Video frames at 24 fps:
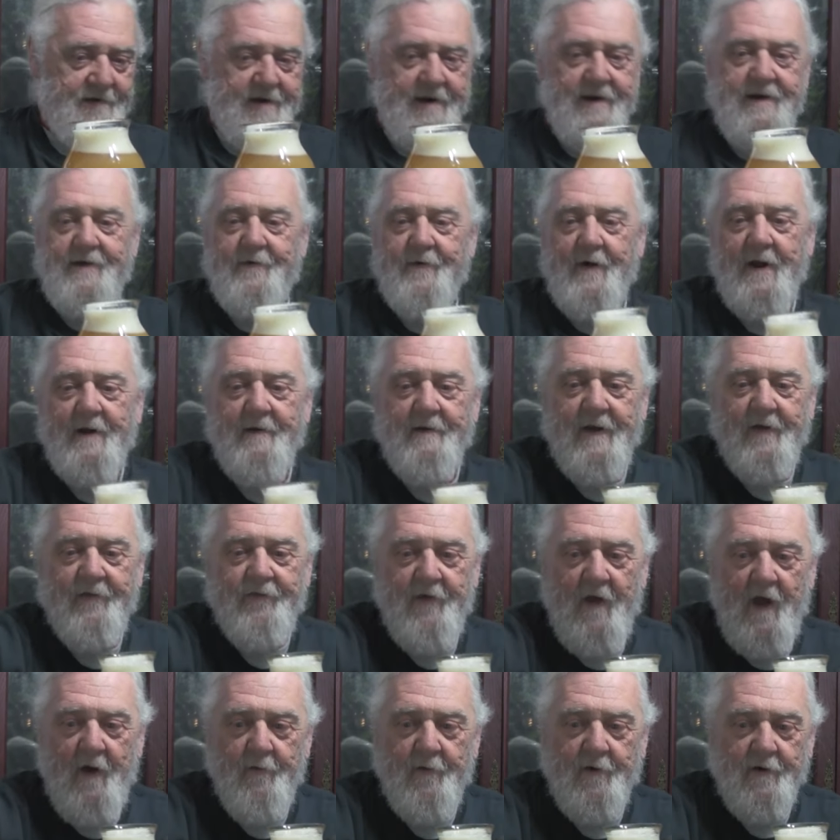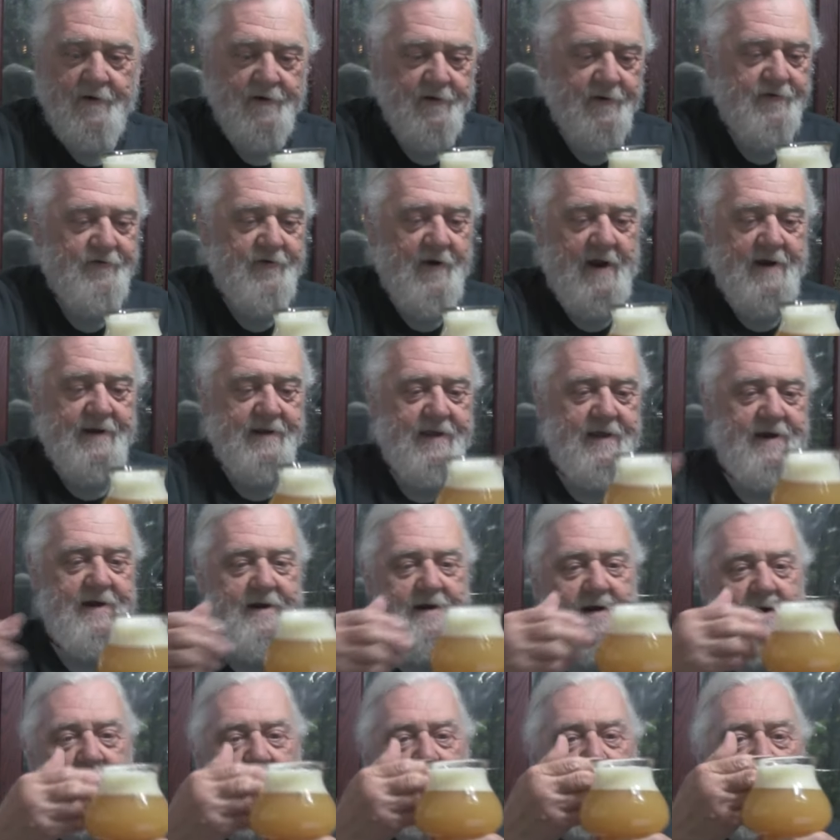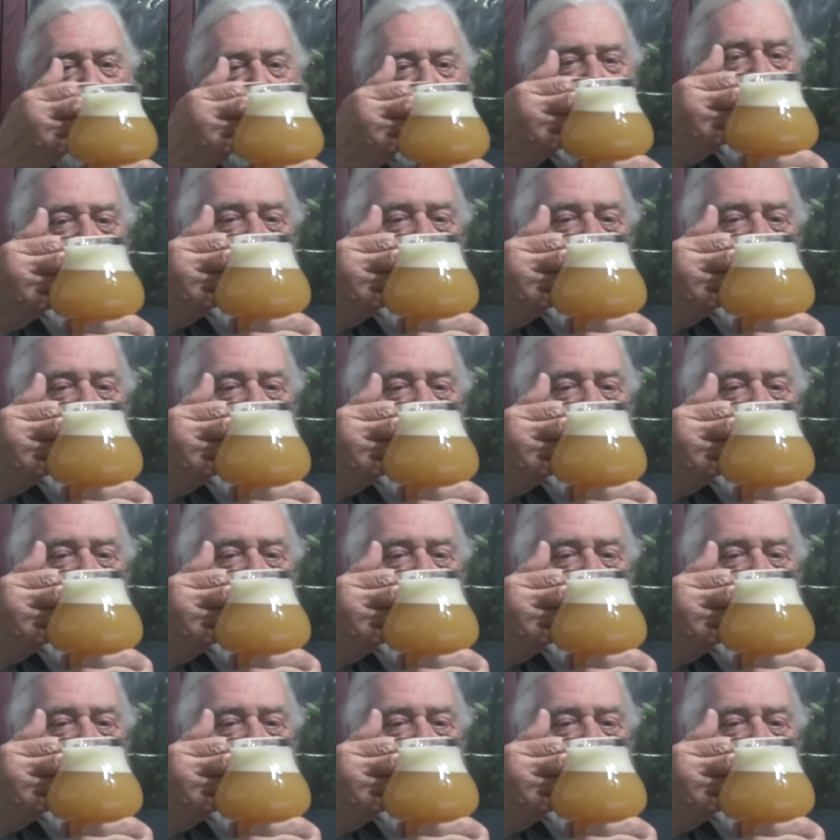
Anyway, that's all we're going to try to get in there right